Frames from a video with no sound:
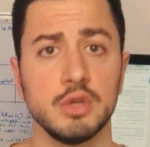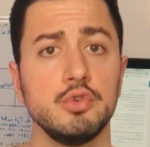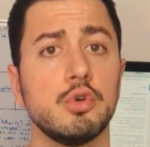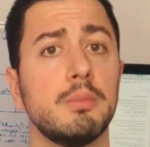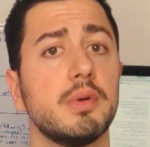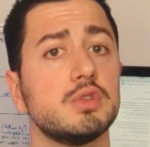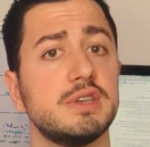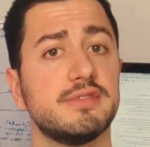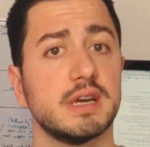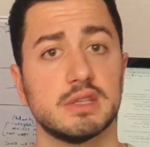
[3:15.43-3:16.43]
you compare
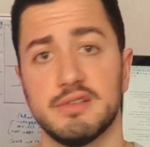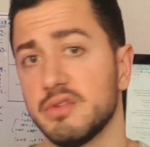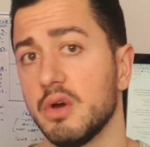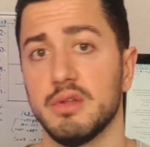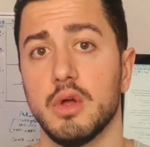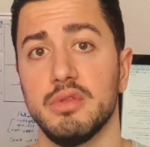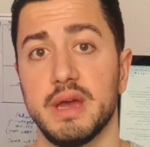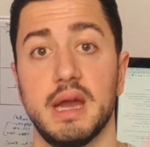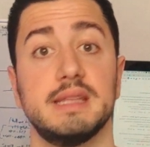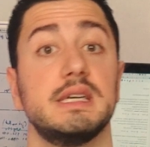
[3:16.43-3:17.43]
the effect of, uh, on
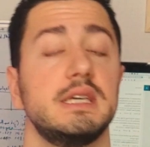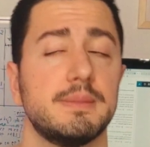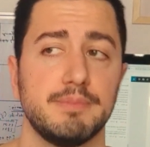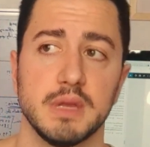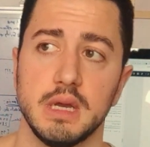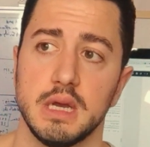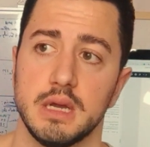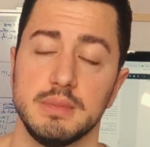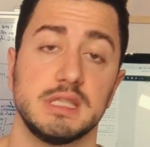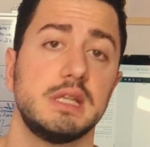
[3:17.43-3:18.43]
the headache.
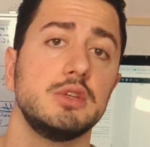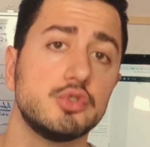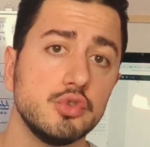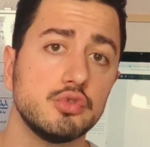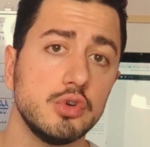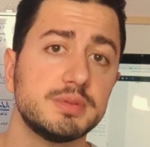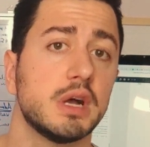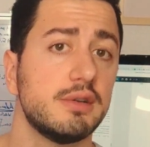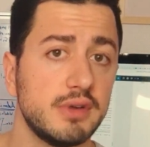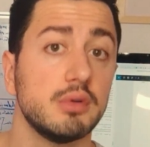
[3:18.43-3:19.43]
Basically, the two groups
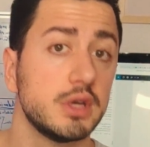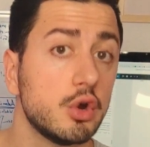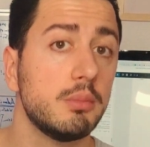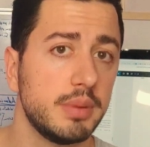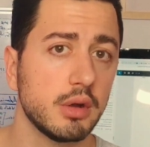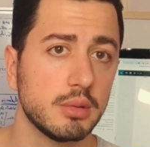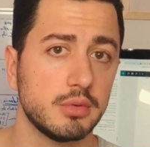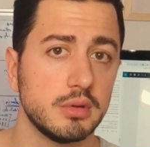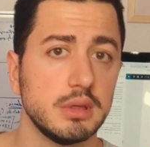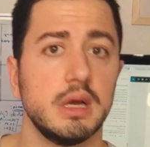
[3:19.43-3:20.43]
are very
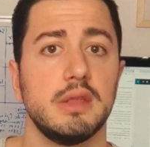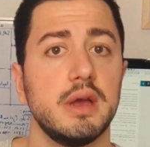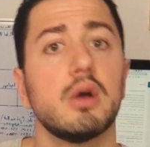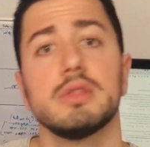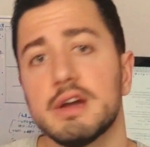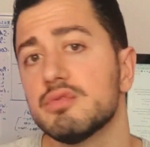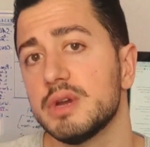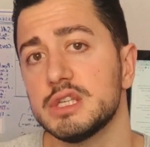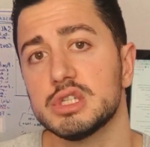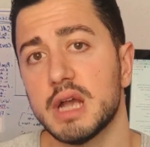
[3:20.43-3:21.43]
comparable. They are on
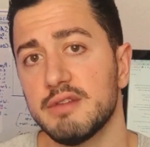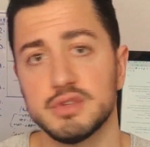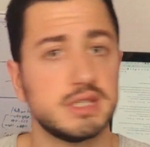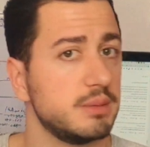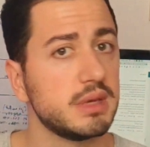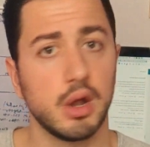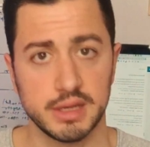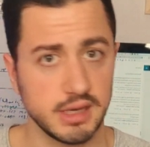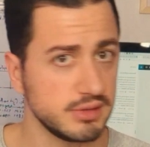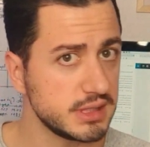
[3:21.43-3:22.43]
average have the same
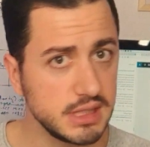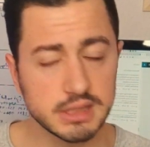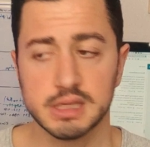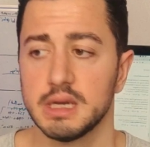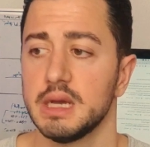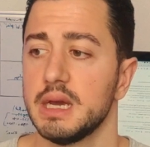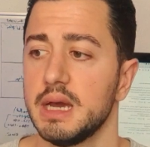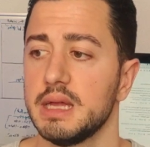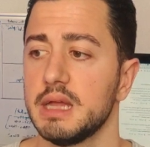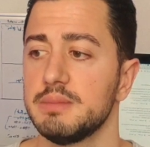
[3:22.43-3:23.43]
characteristics,
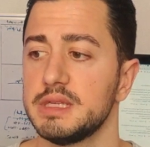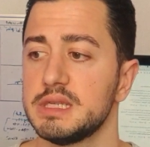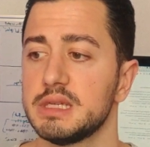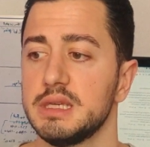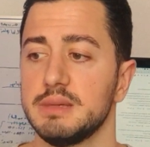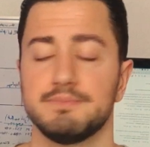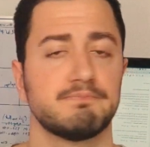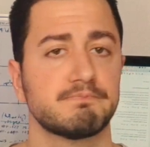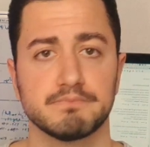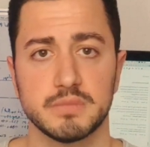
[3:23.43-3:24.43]
and, and basically,
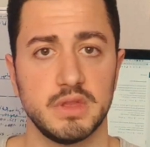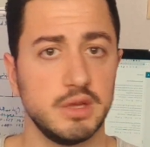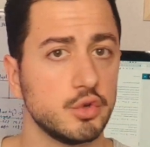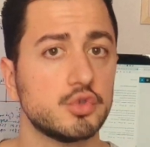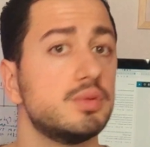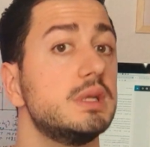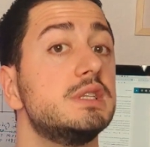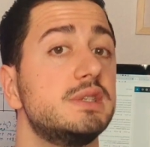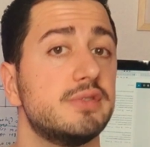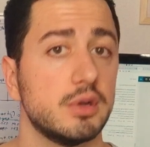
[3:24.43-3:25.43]
they don't
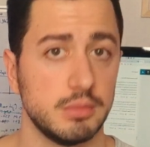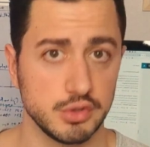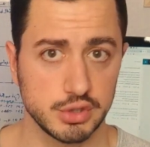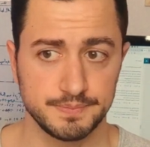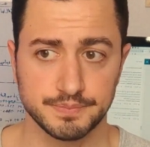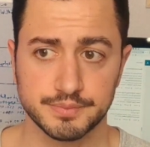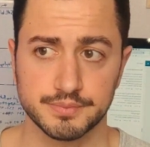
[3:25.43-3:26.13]
really differ much.